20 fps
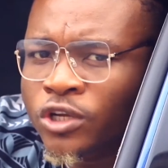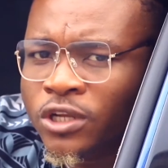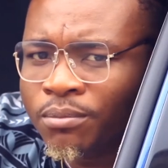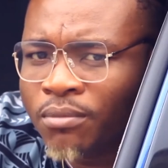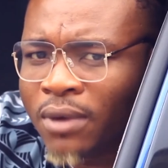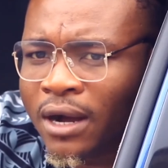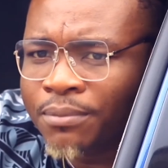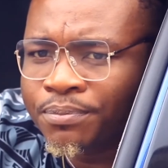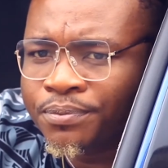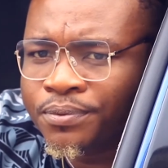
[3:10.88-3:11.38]
you on the
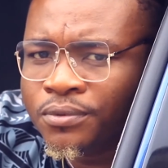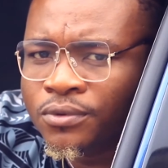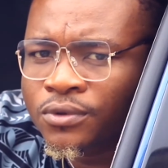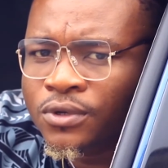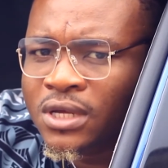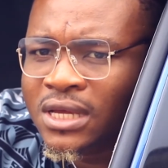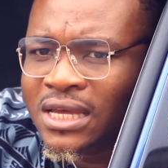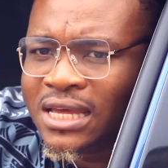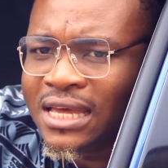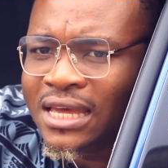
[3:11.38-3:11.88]
map.
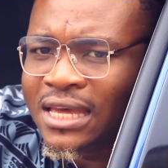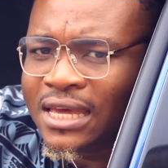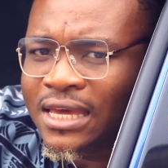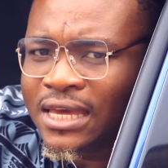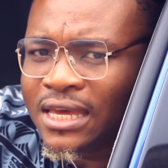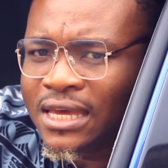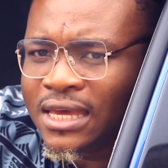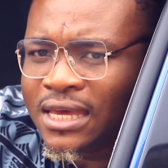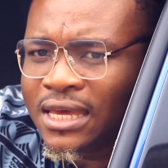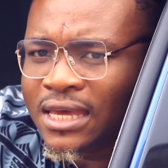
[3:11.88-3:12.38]

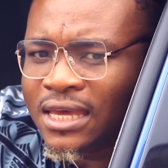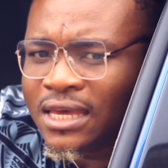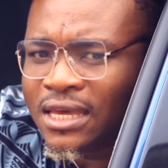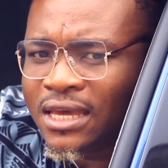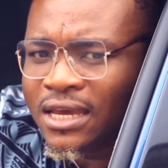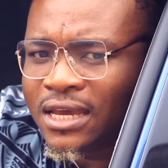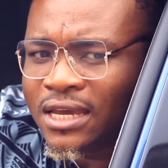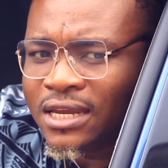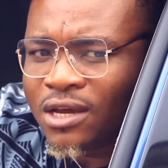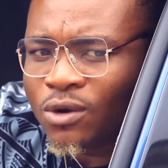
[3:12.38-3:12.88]

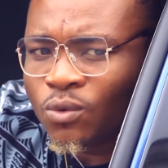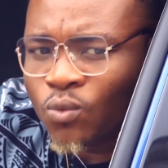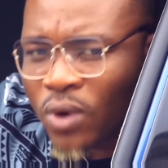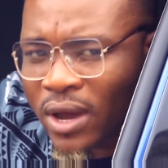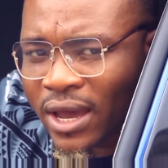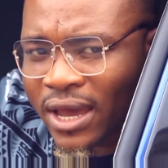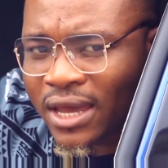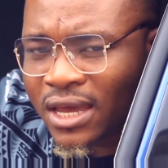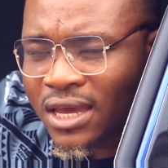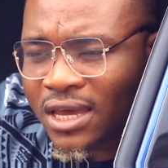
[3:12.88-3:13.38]
In a
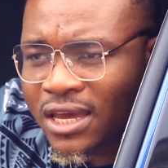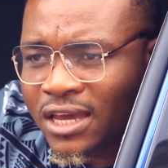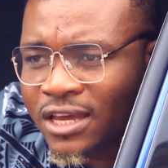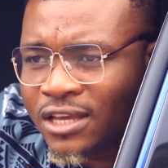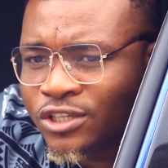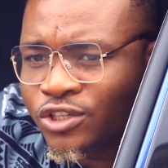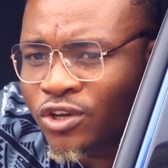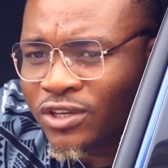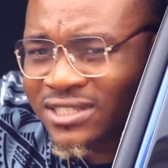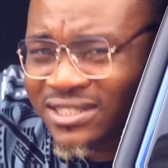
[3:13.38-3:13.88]
way,
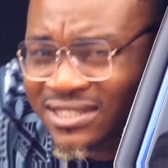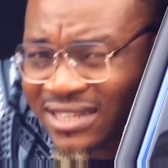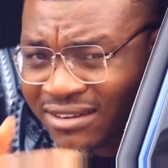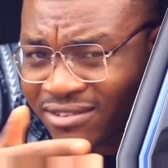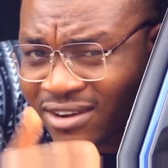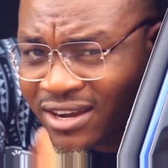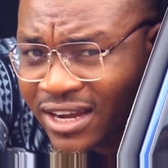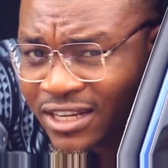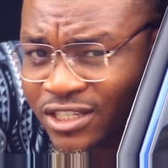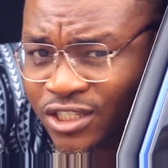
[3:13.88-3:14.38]
it just
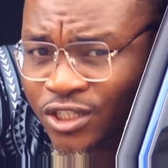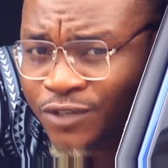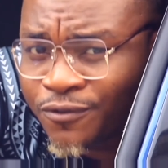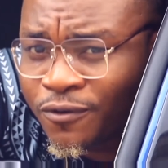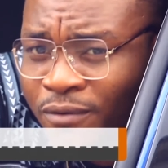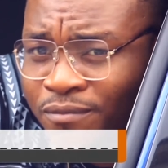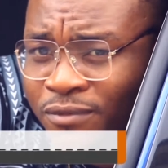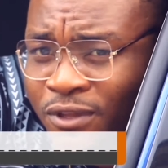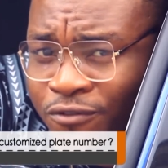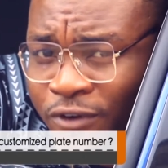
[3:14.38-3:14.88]
segregates you
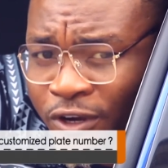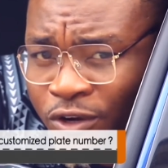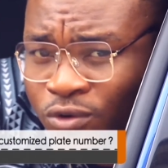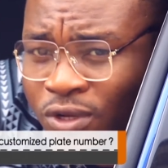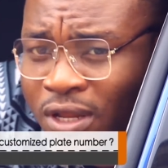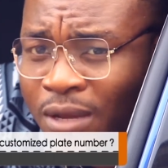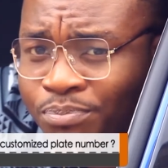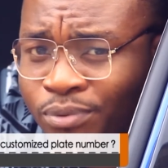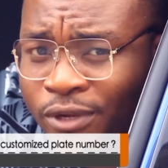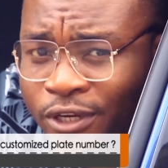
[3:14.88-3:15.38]
from the
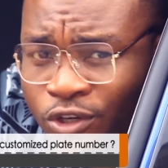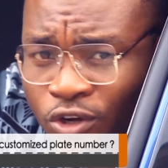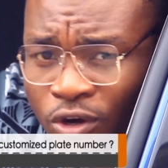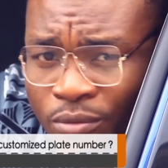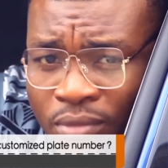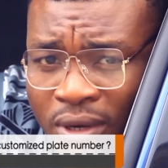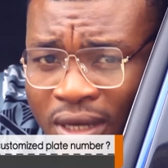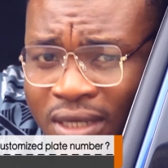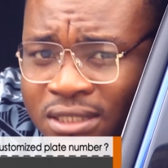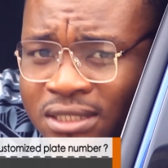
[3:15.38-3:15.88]
regular plate
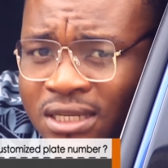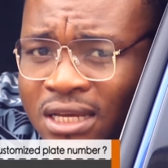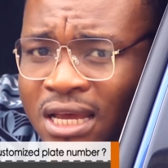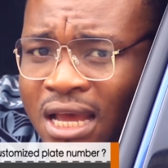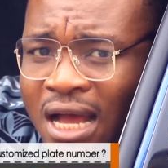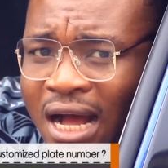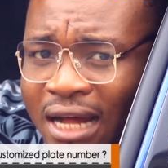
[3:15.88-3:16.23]
numbers.